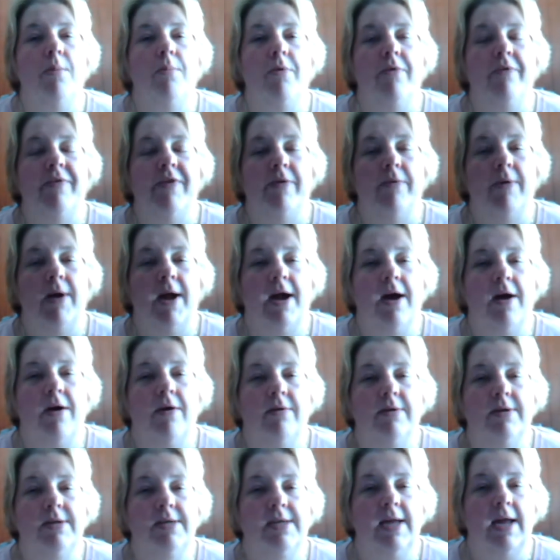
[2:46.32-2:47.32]
moving
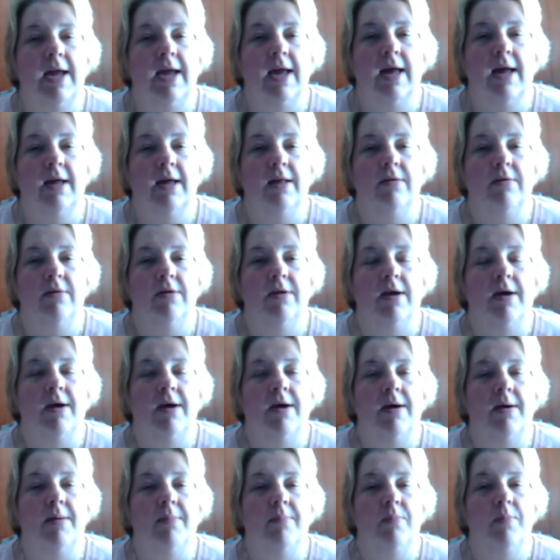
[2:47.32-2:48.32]
around, and
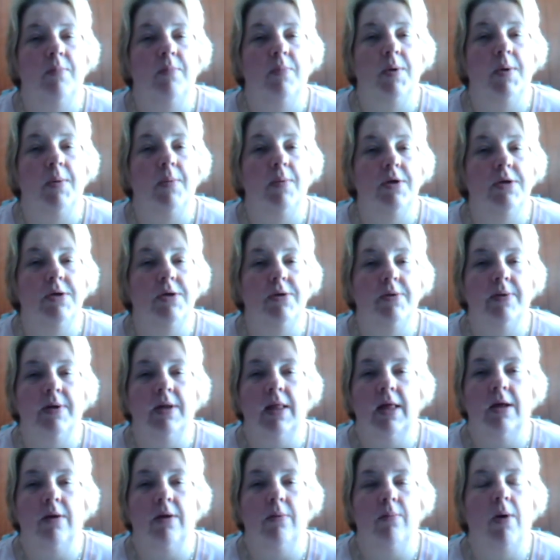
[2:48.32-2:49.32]
we were doing
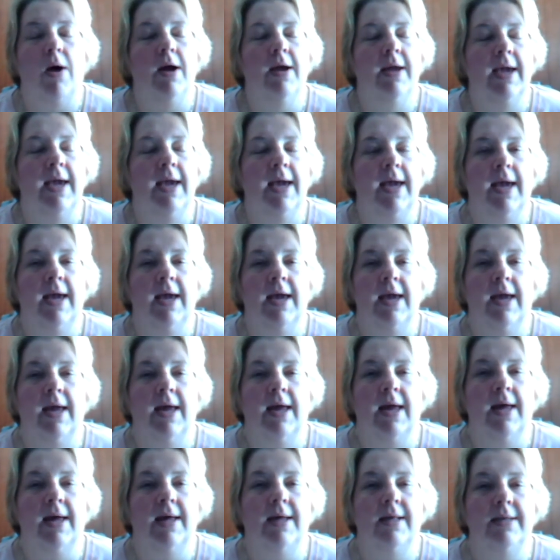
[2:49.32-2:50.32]
a lot of walking,
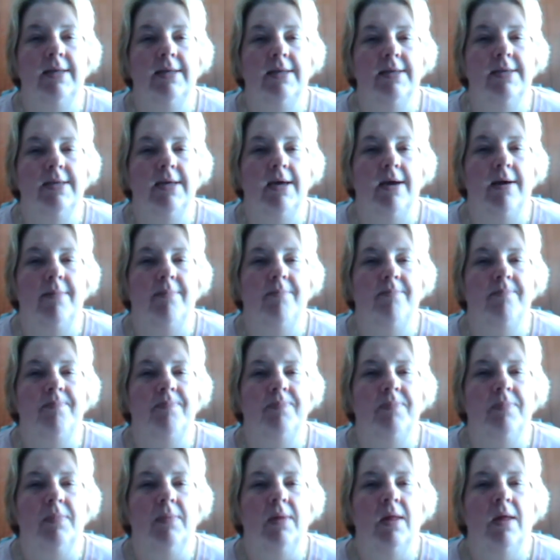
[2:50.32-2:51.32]
and
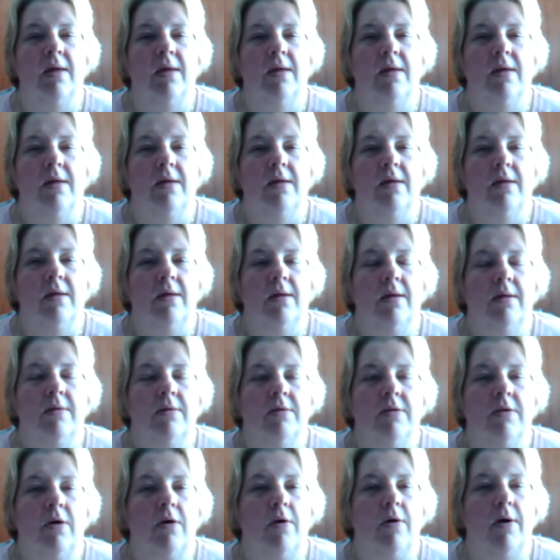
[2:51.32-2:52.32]

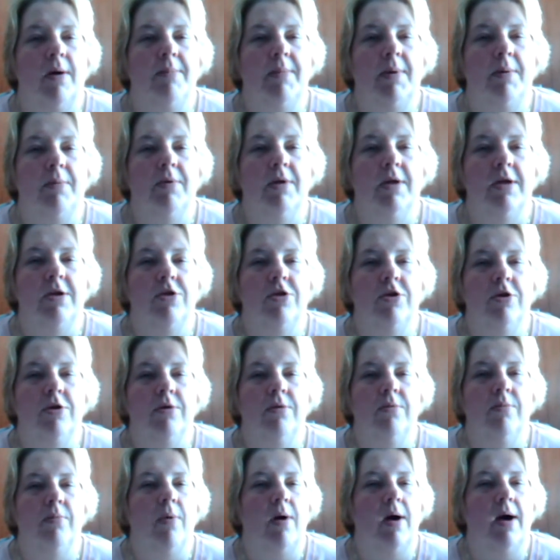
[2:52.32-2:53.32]
so I'm not really
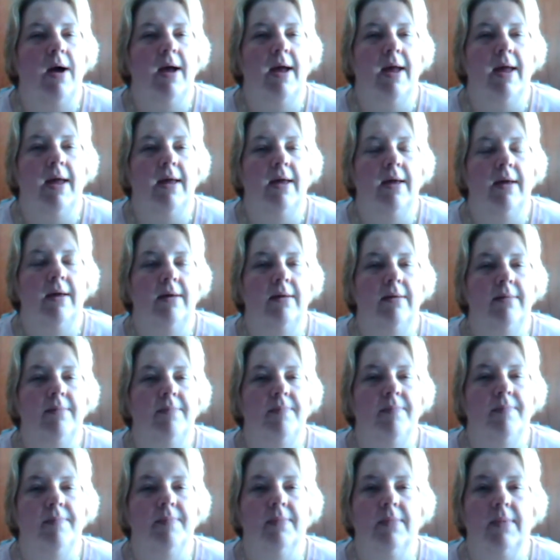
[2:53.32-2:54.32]
sure why
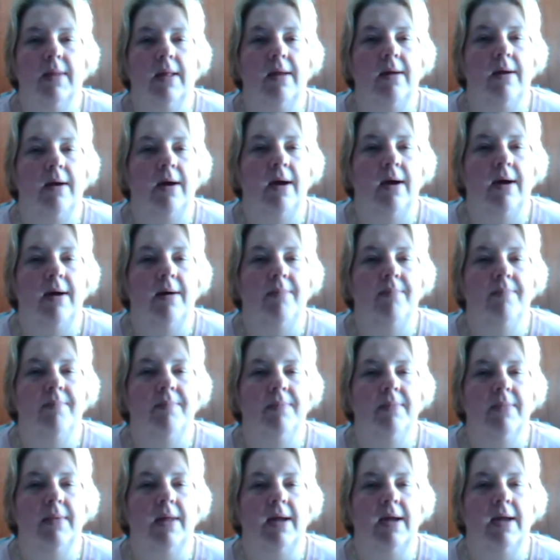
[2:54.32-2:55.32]

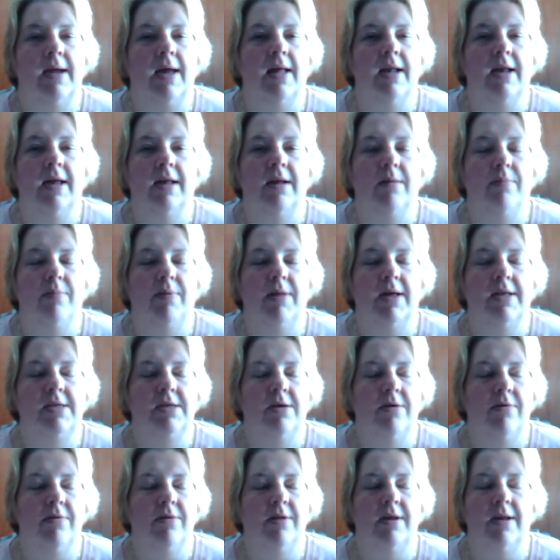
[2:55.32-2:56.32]
I kind of hit a
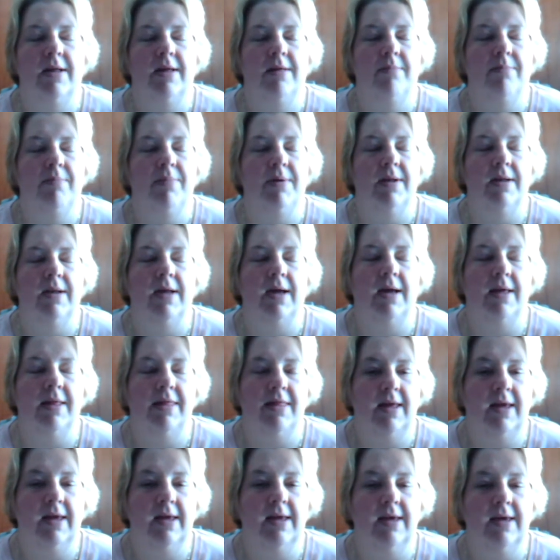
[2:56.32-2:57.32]
plateau then, but I
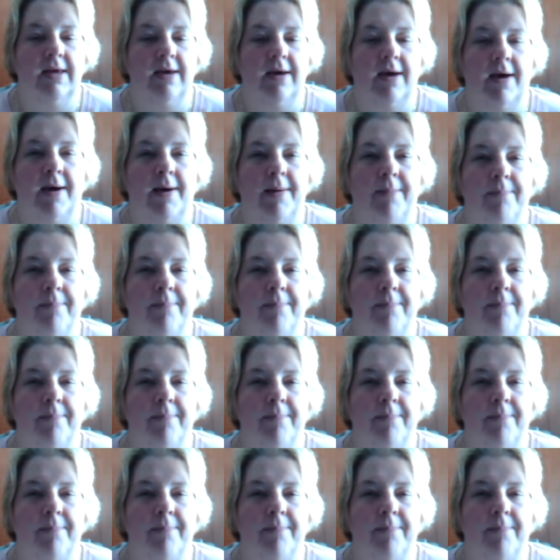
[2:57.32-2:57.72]
think